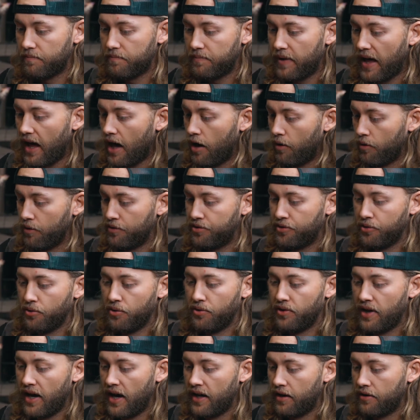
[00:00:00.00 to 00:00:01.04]
power through
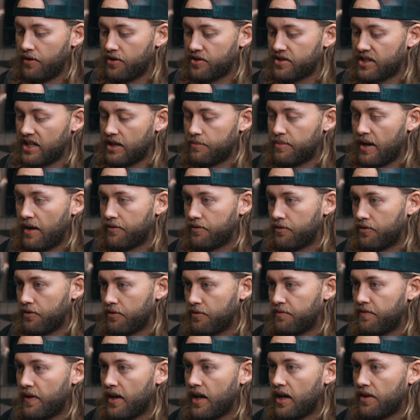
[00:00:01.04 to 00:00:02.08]
that and just keep after their
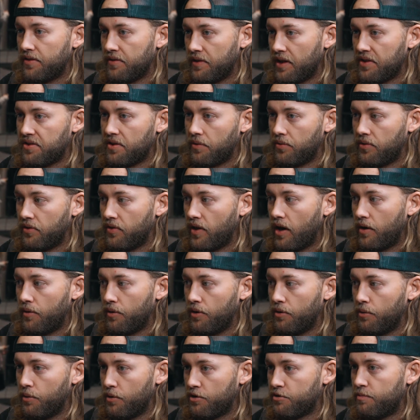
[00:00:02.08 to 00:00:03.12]
faith, and that's something that I
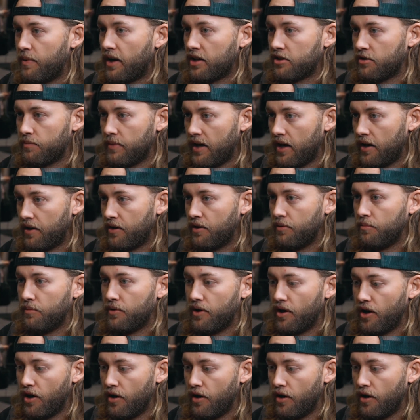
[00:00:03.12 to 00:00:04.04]
really respect about them.